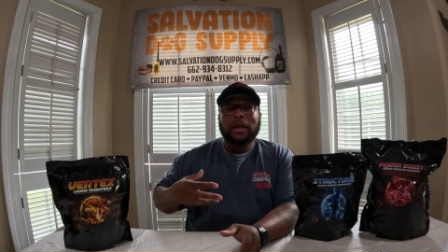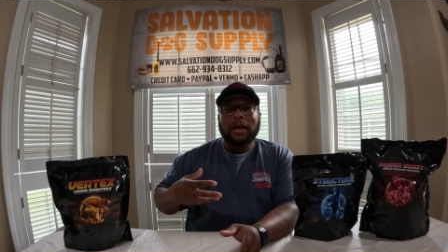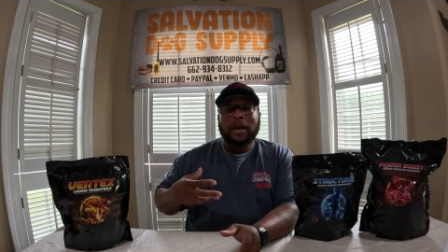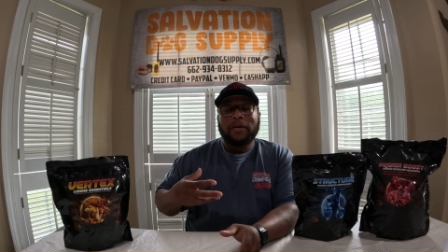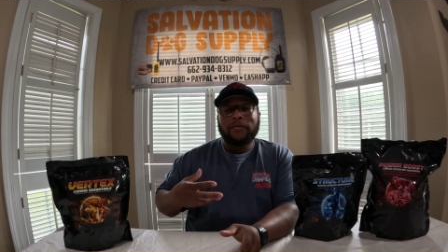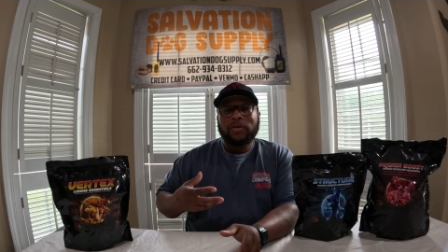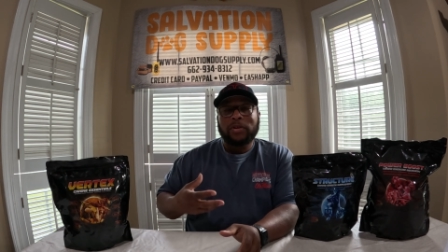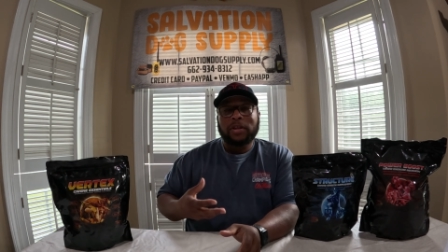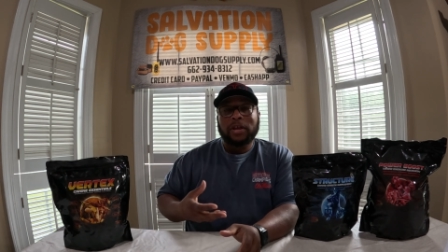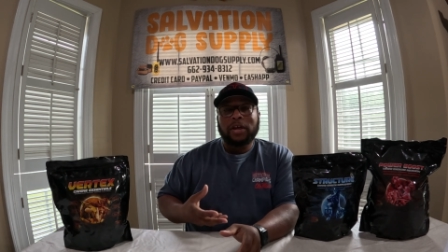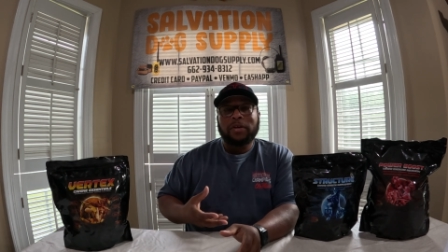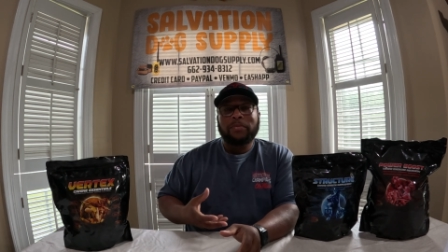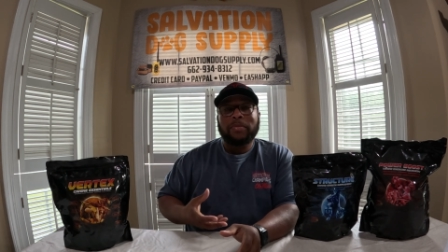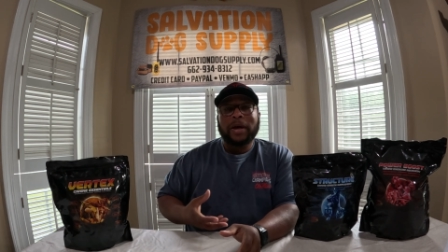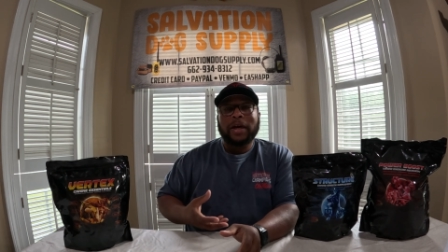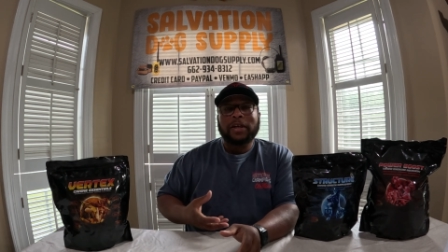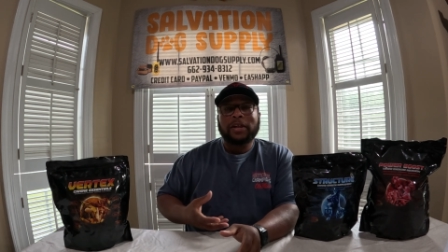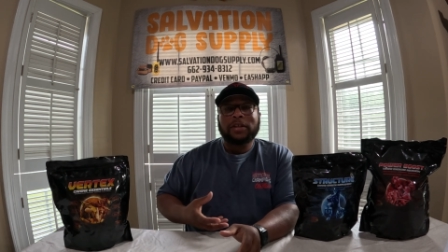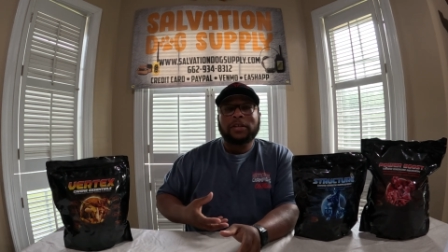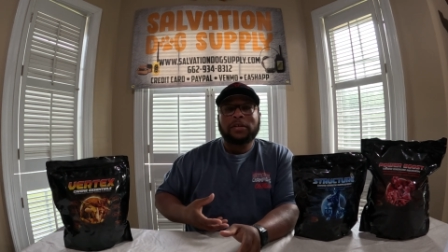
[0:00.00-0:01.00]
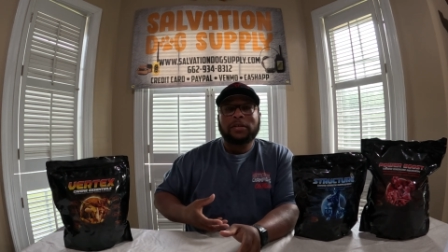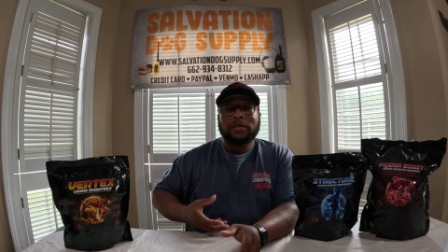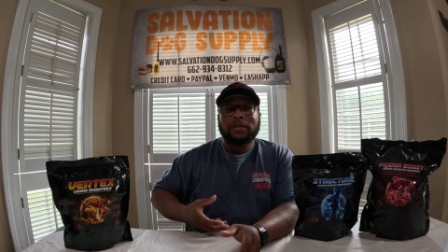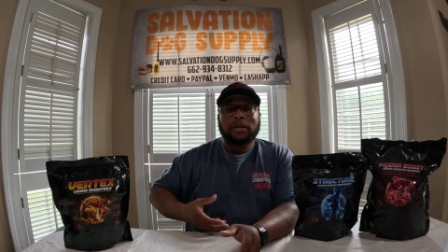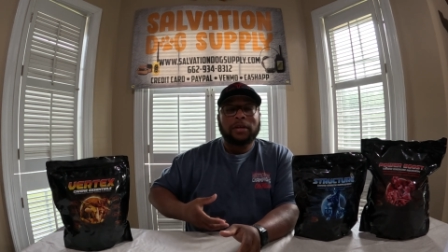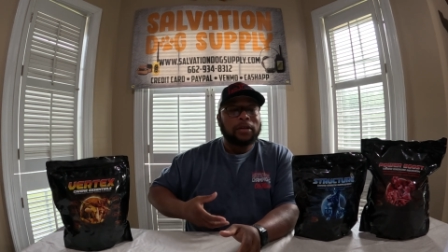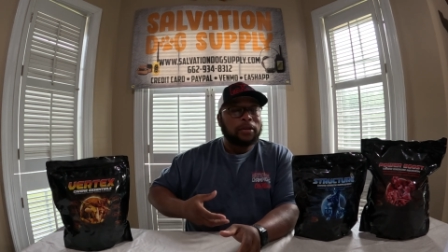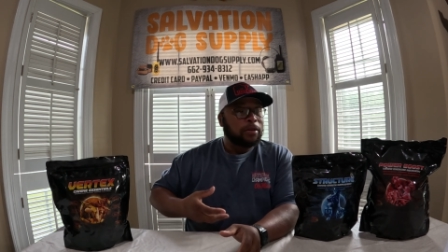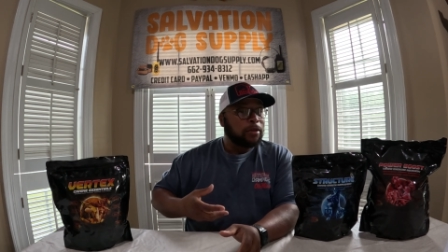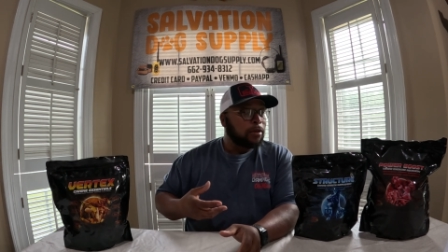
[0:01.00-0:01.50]
everything back into
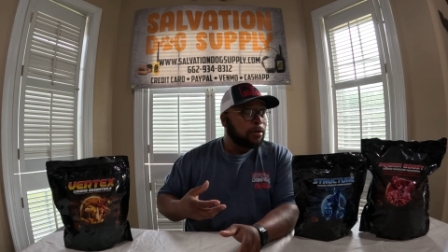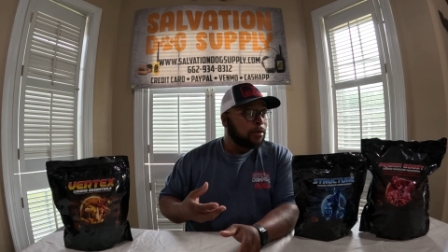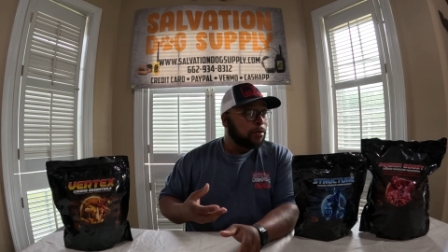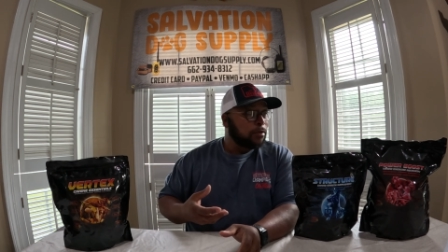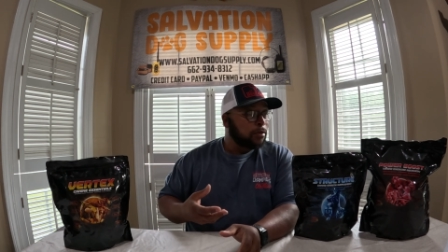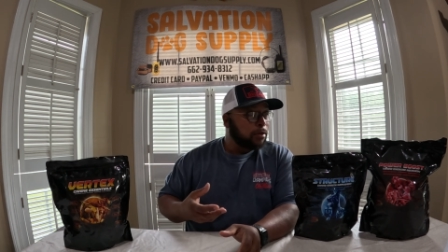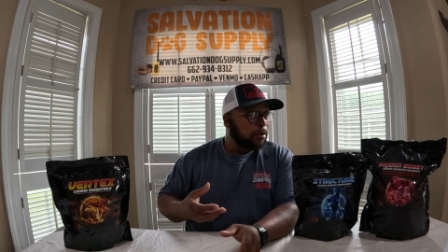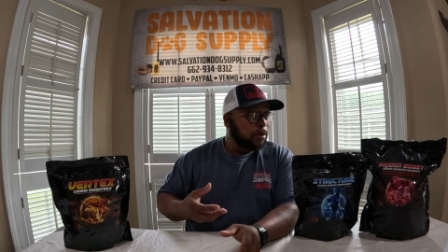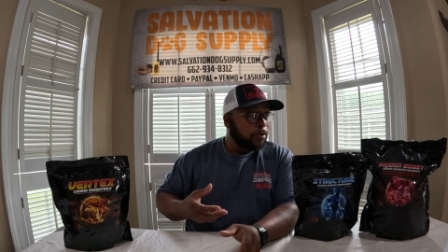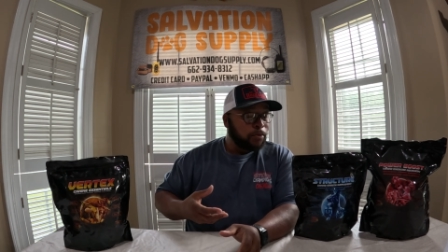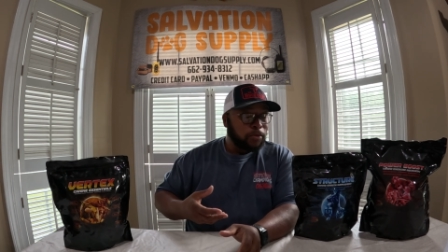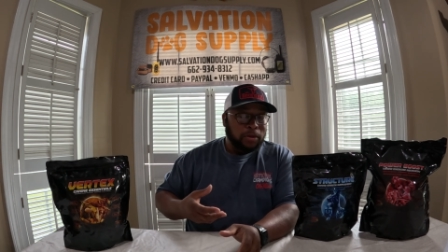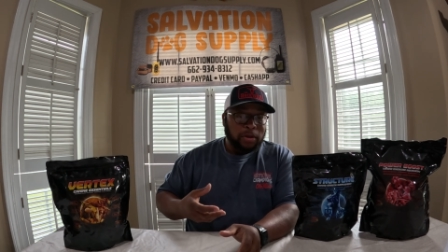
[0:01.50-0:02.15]
the their the,